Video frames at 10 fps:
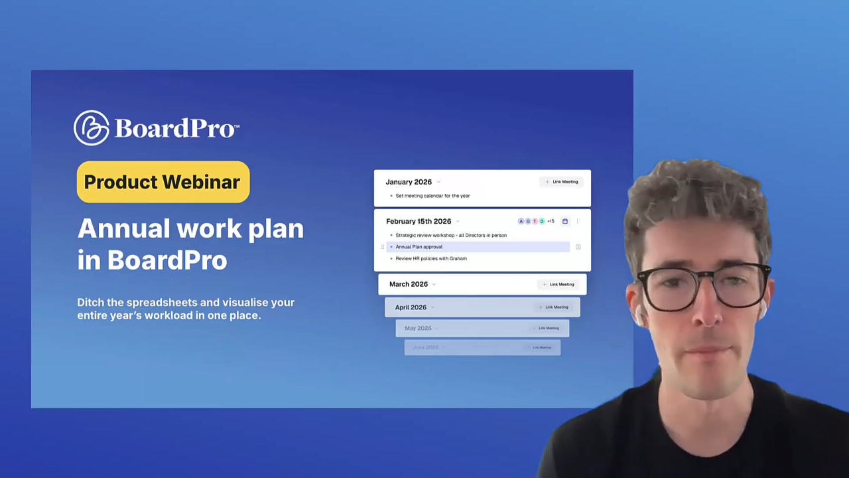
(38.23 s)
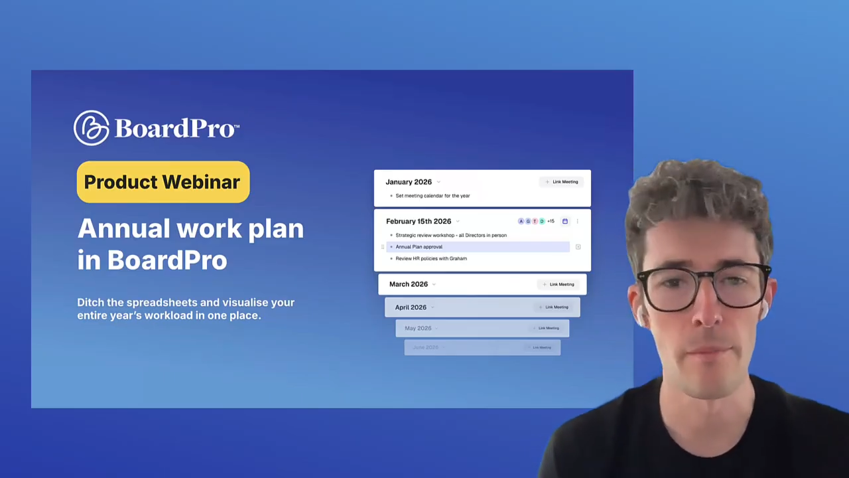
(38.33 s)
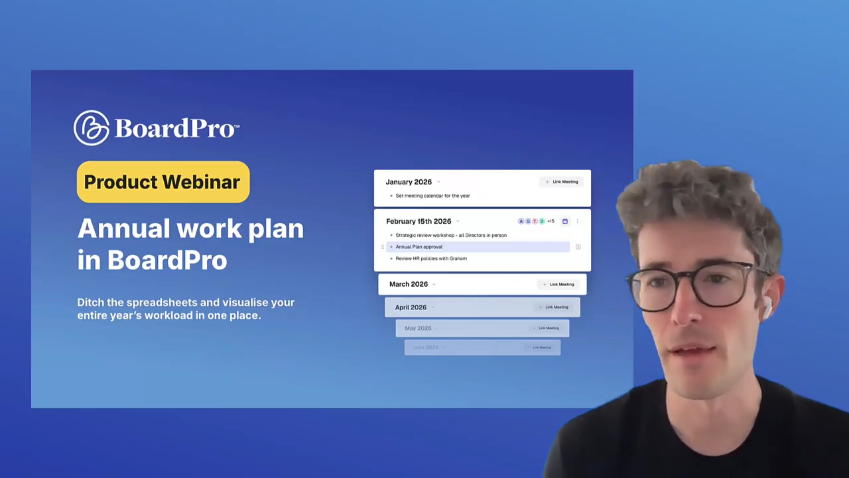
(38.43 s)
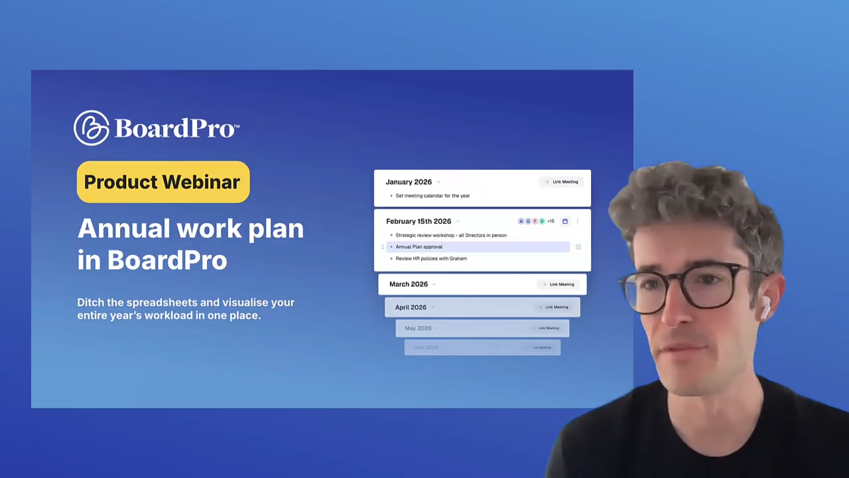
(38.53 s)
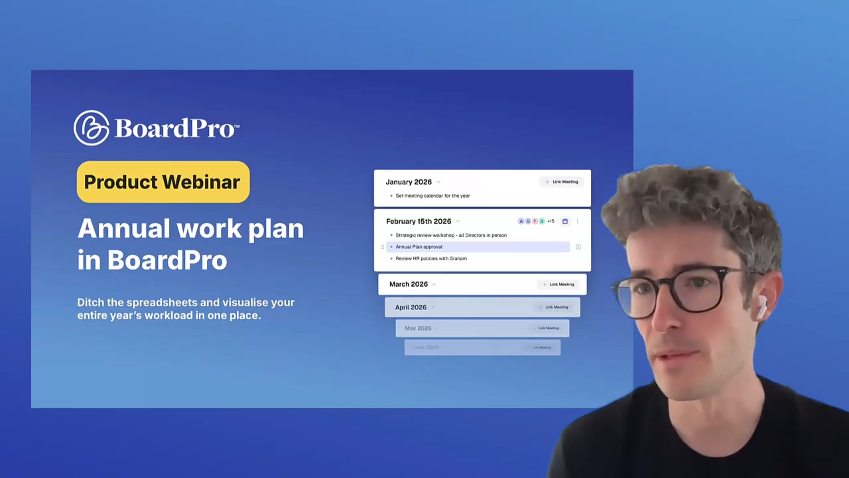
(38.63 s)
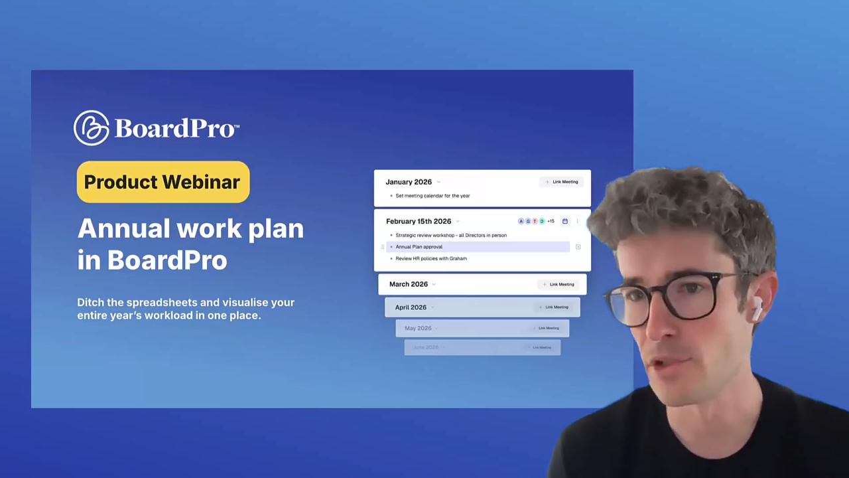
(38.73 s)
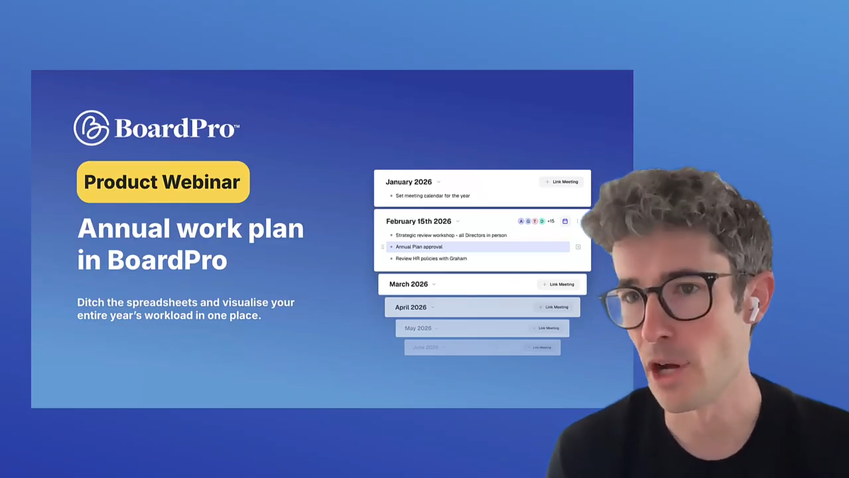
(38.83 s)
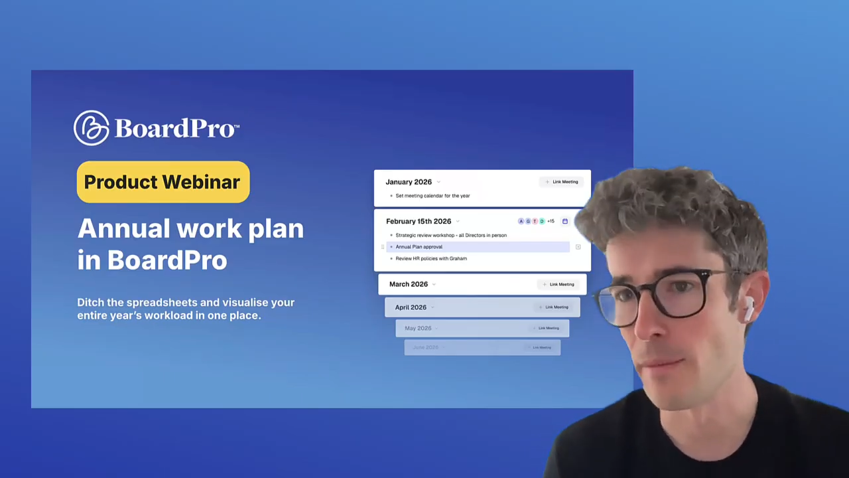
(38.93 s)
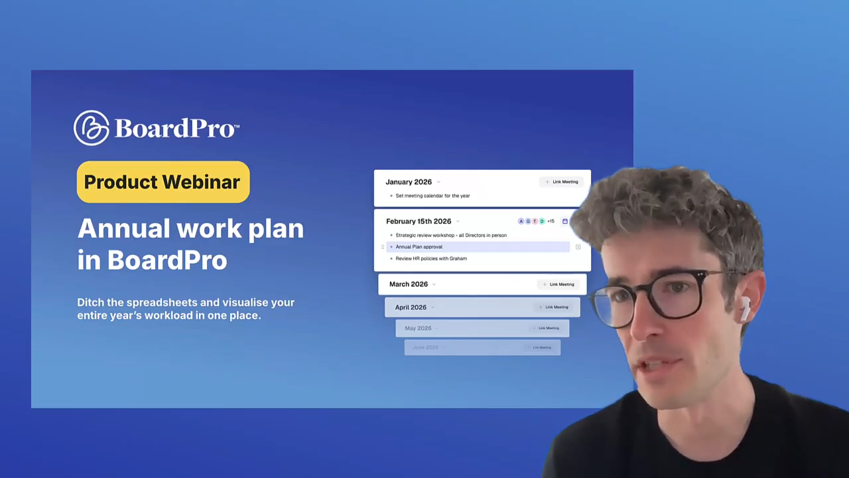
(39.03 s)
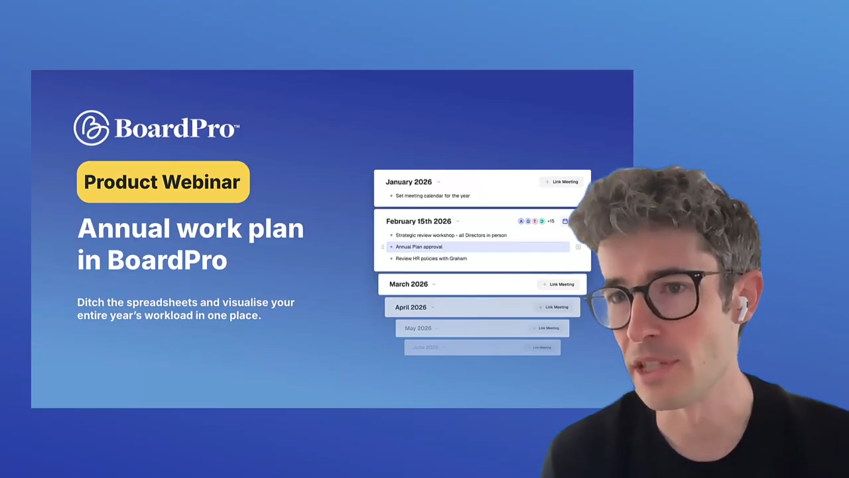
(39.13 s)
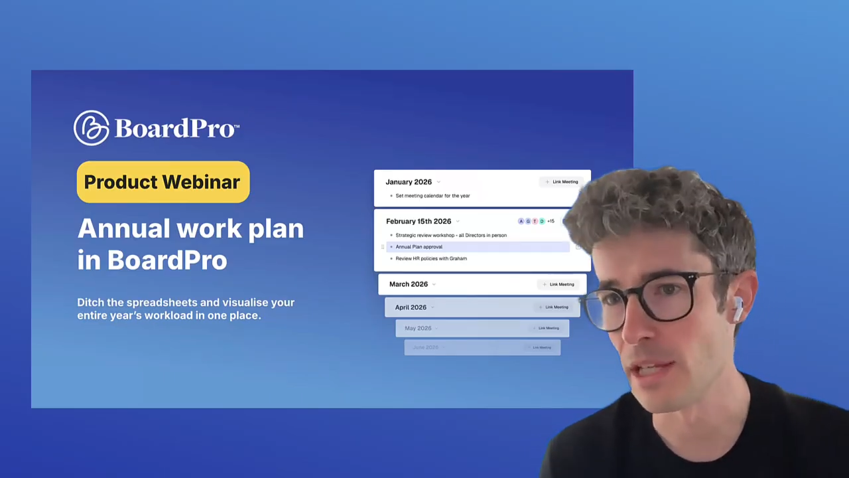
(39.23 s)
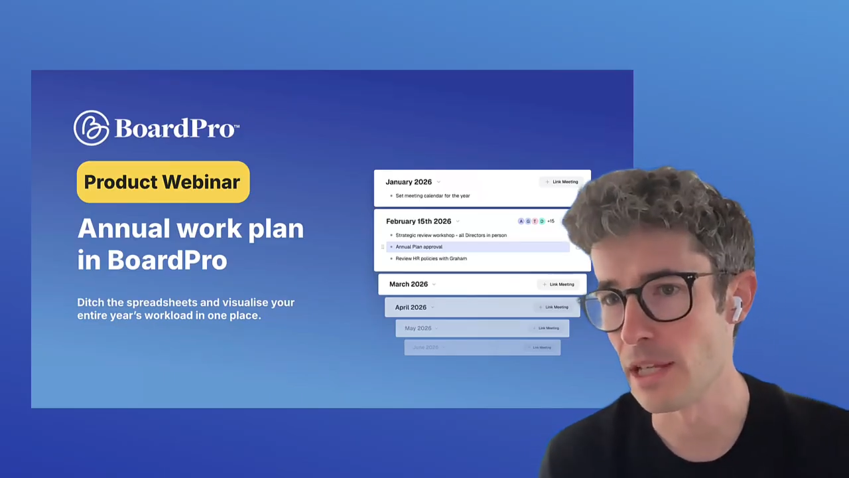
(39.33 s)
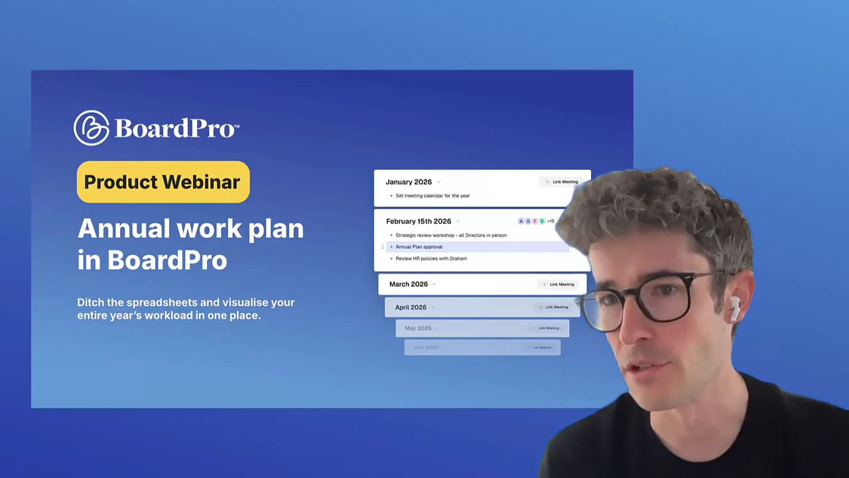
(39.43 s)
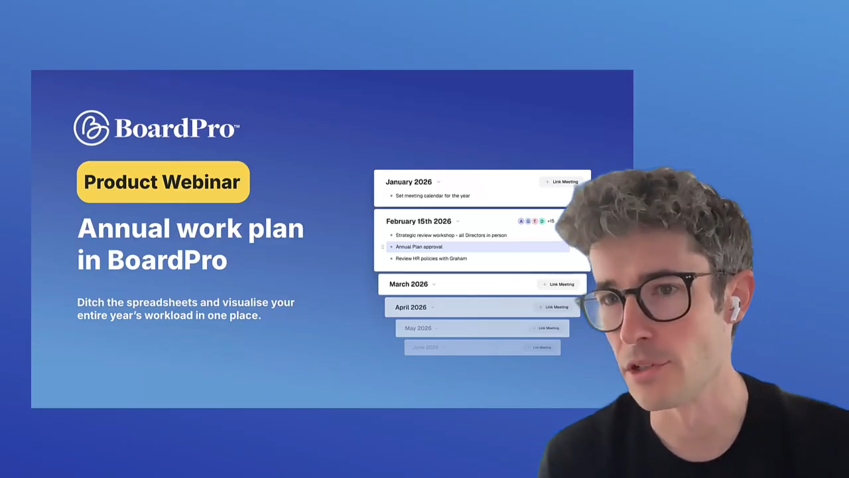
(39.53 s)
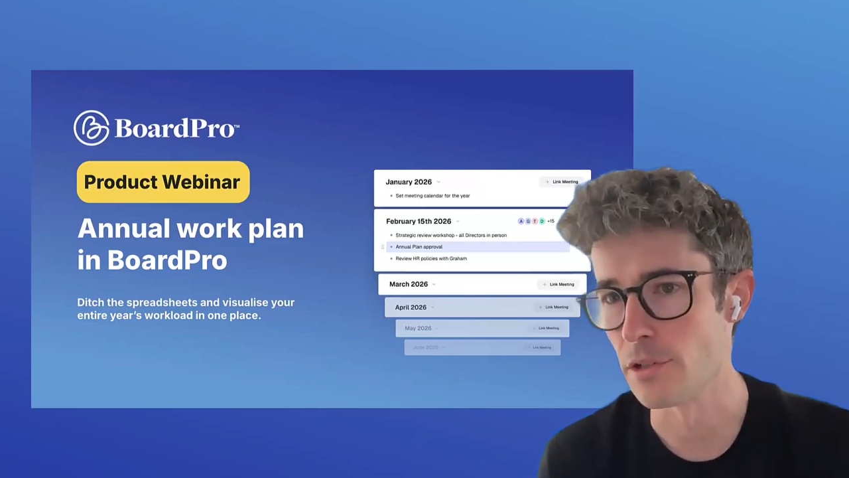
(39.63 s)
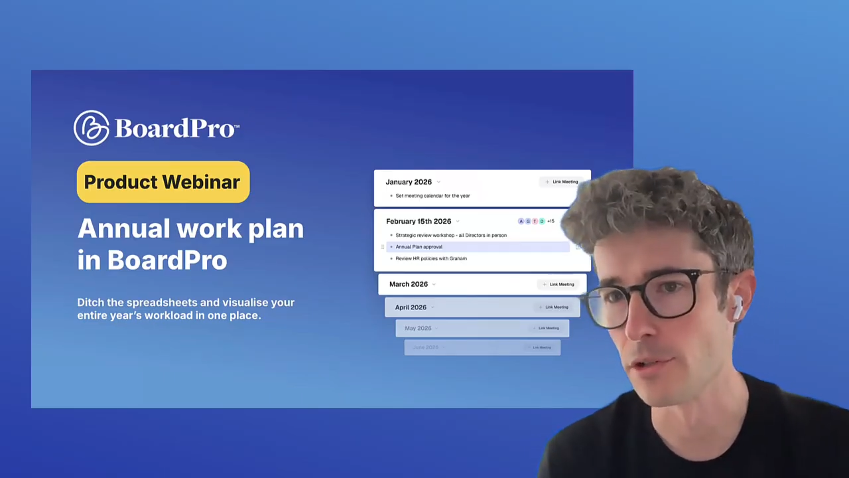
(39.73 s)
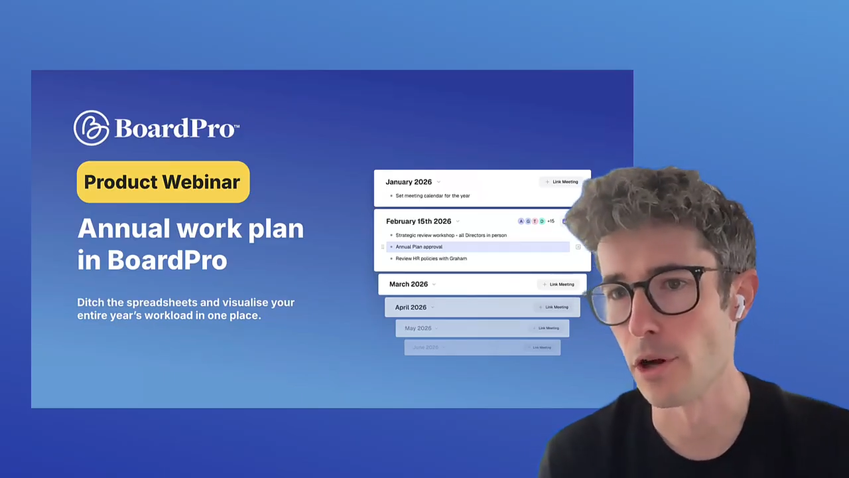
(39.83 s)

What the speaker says: and we'll have some time at the end to